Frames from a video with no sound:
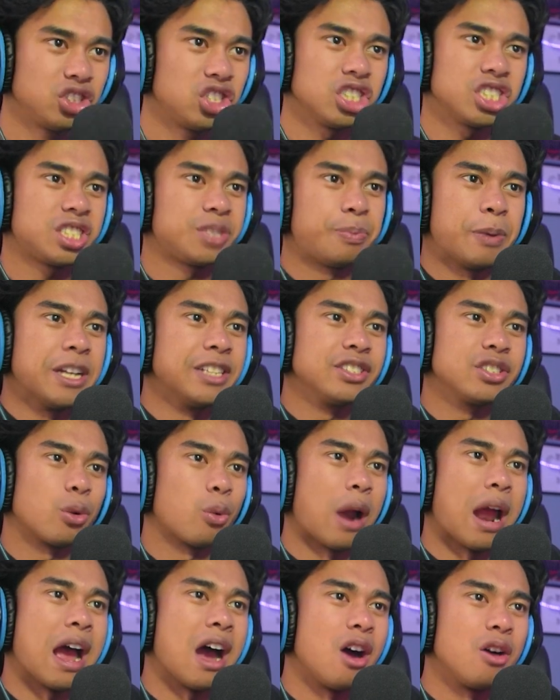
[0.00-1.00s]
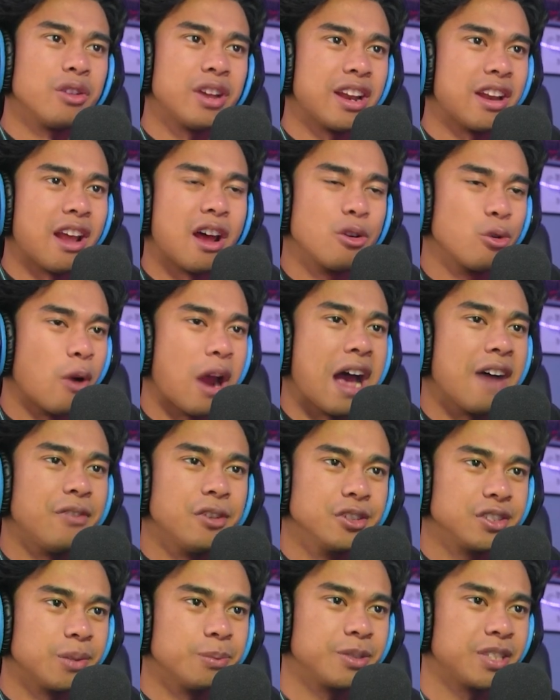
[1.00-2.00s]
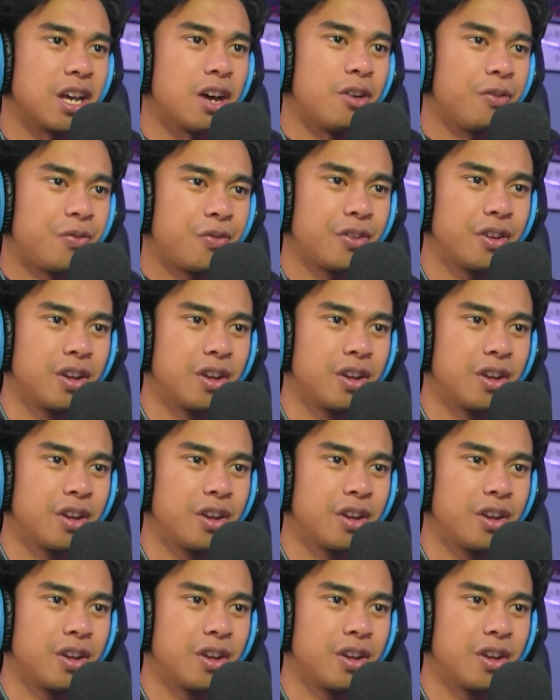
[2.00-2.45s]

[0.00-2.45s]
Just spins around and unravels himself.